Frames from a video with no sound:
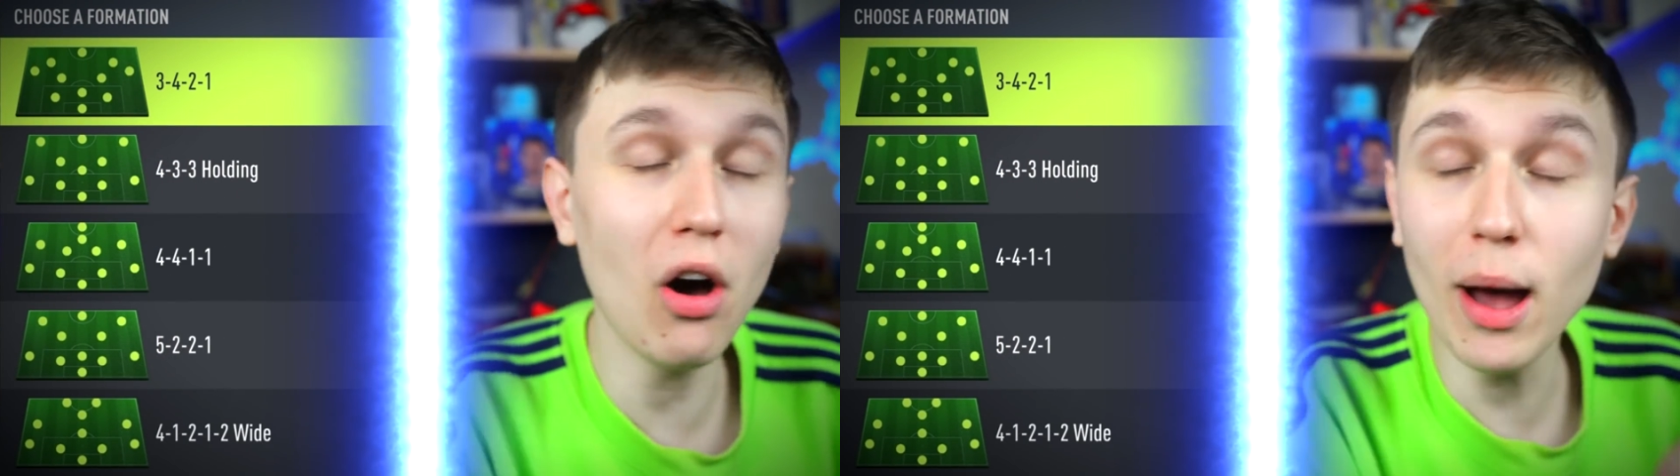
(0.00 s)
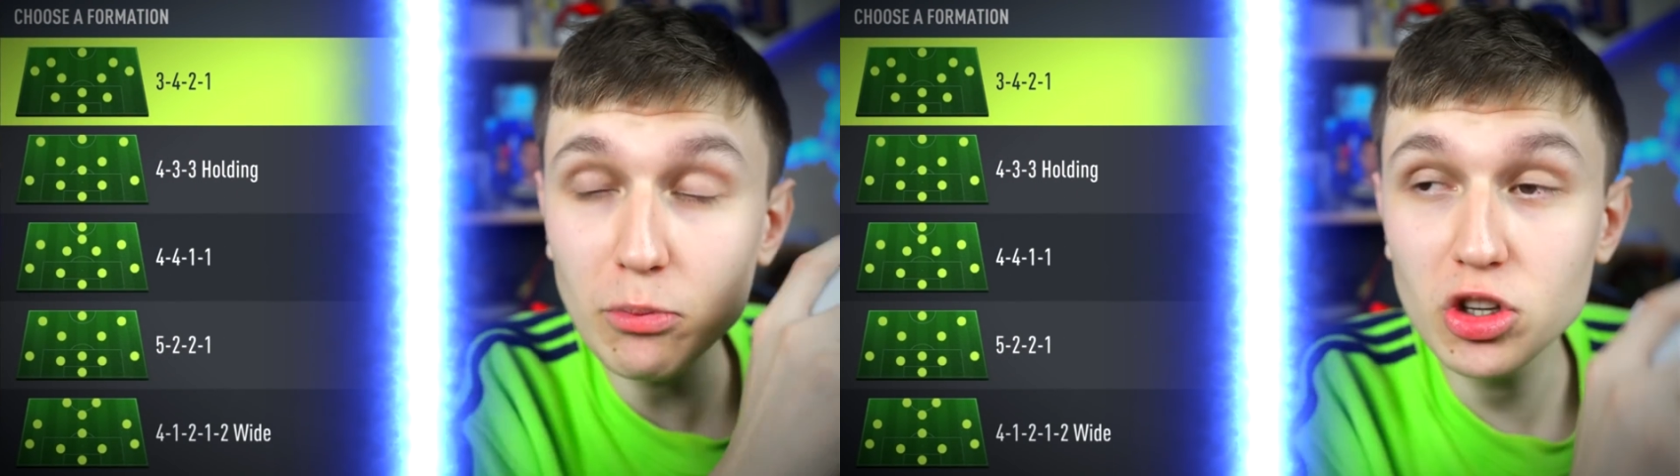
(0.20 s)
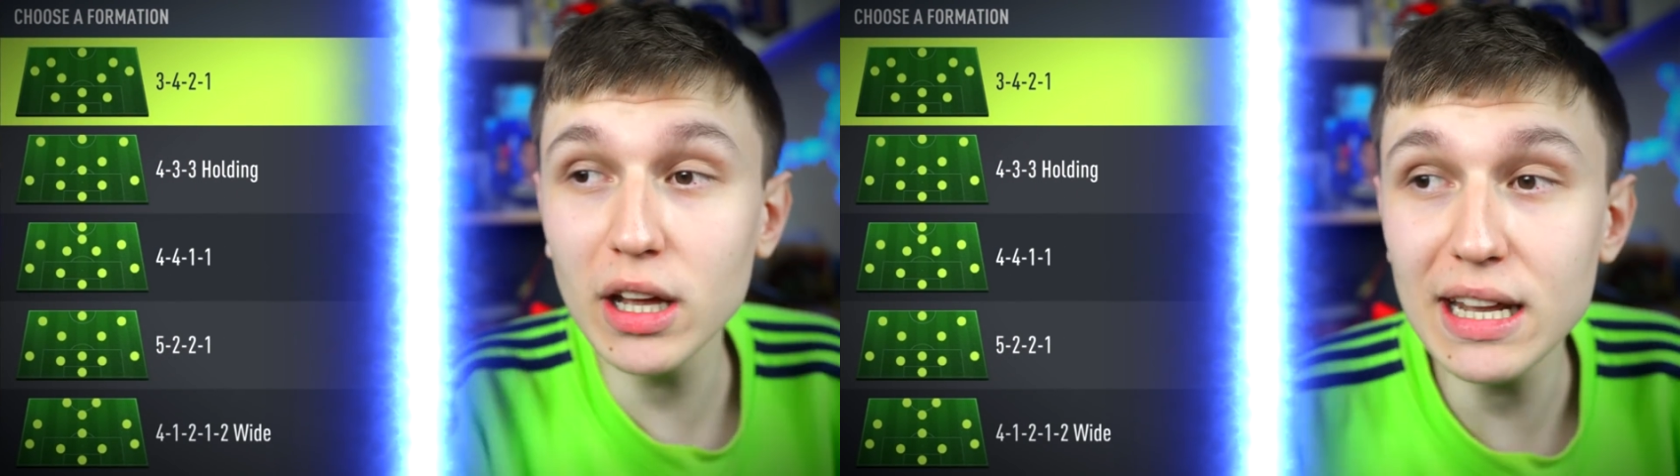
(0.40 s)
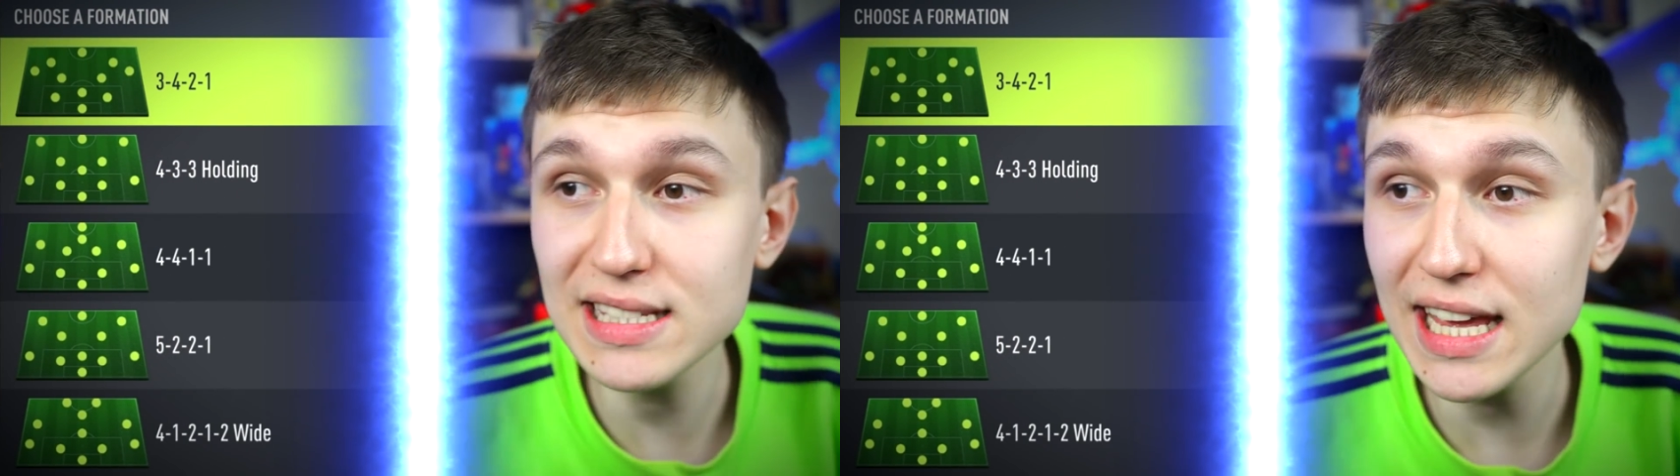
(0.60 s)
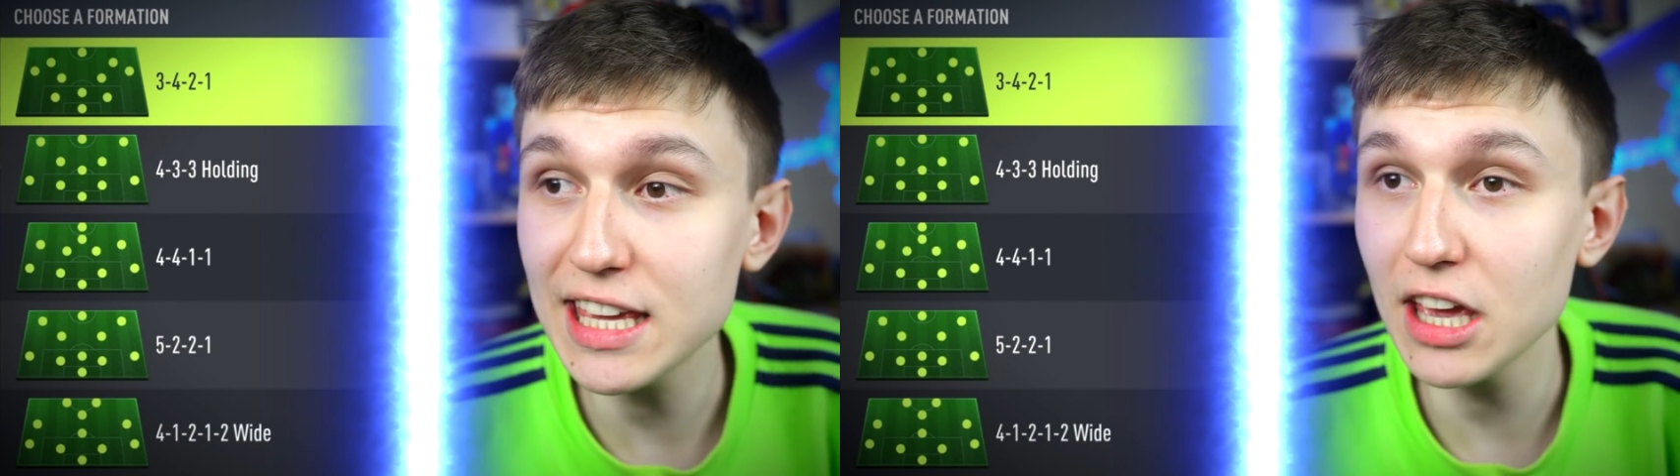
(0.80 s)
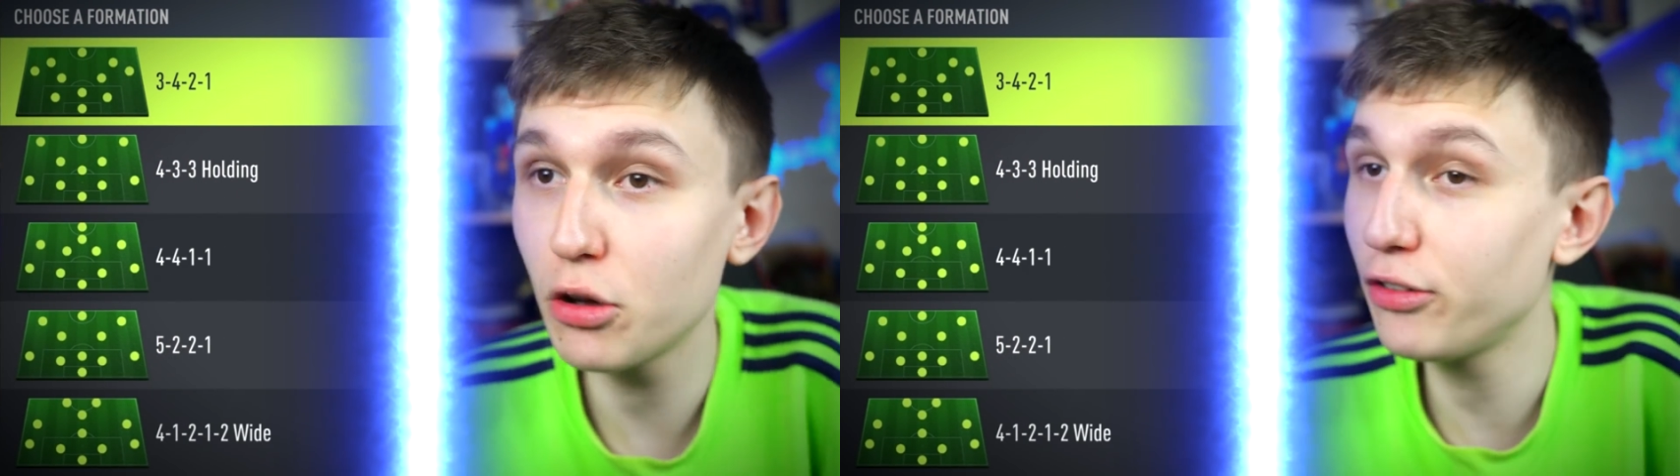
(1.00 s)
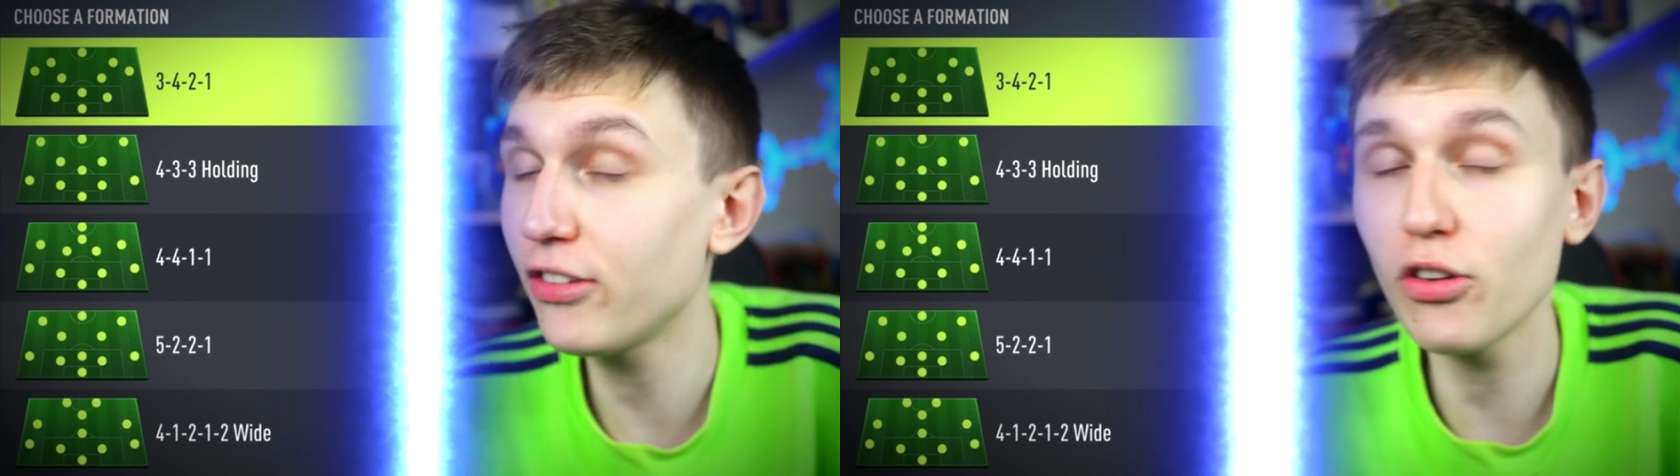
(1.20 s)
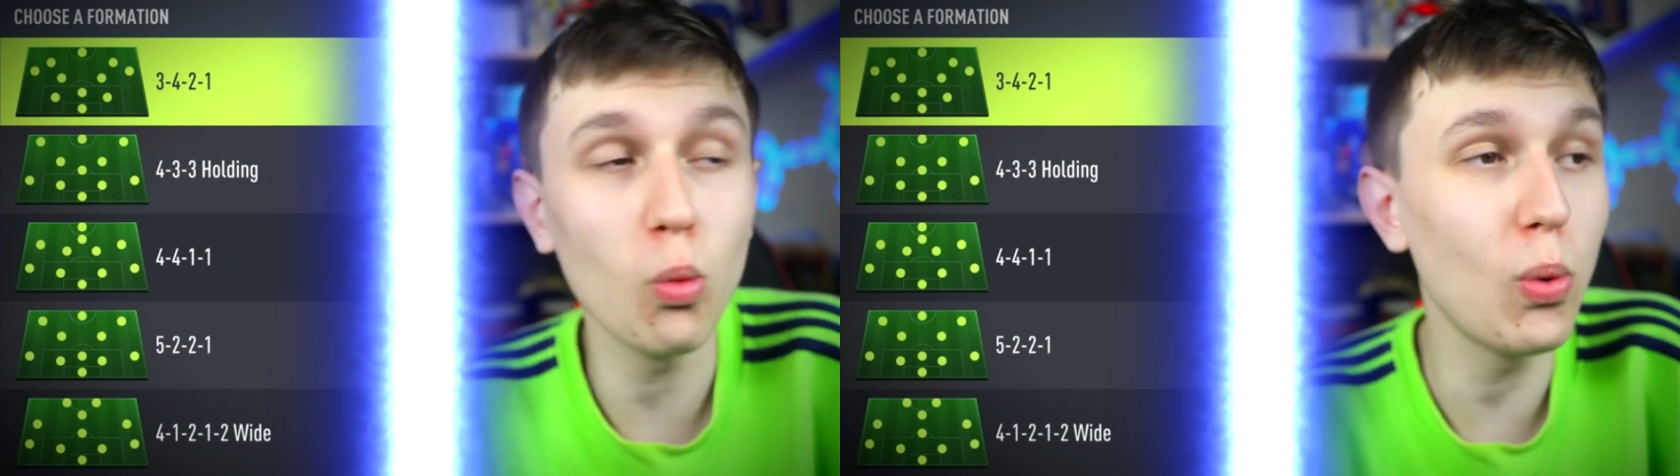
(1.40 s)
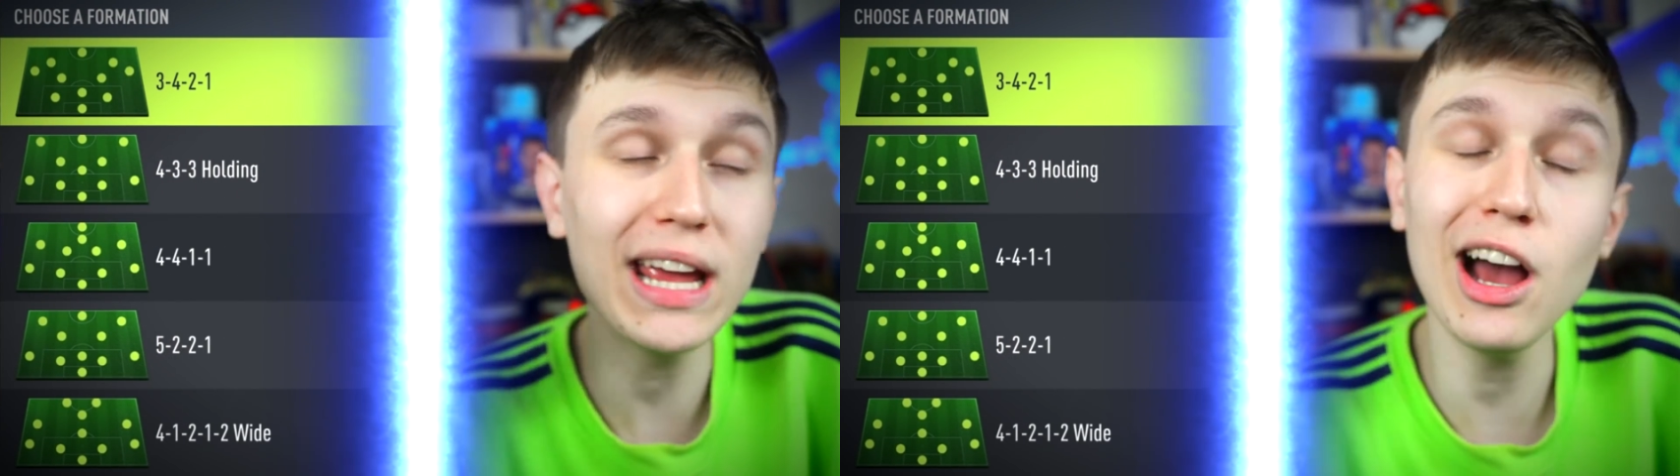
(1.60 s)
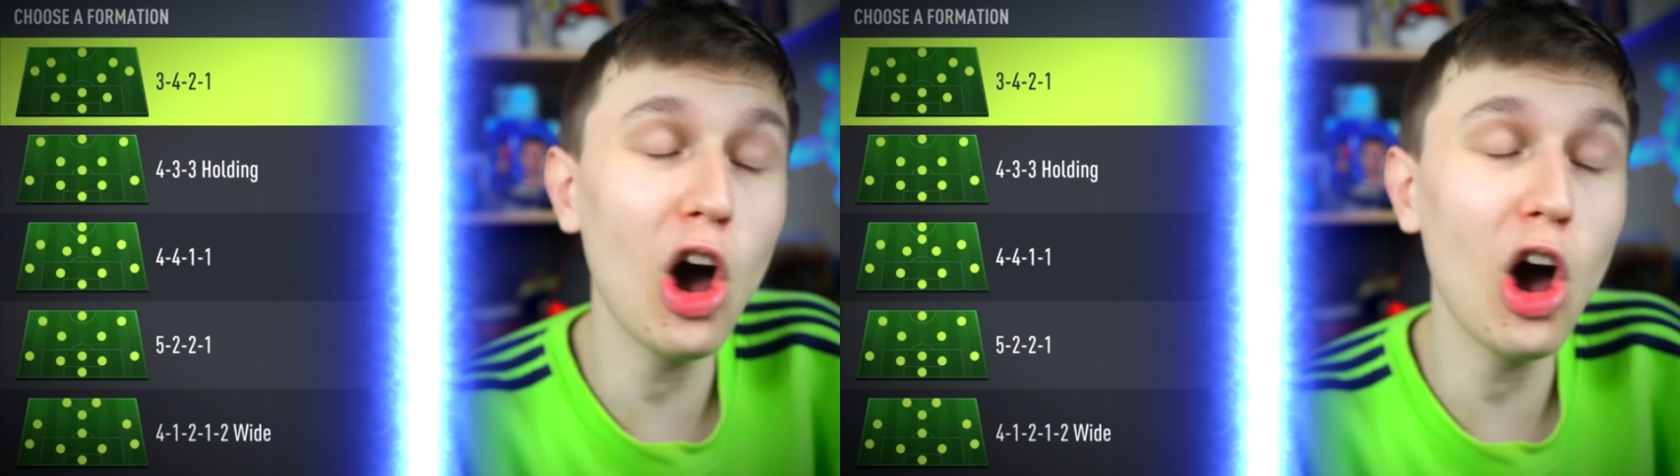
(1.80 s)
I'm going to take it because it's a winger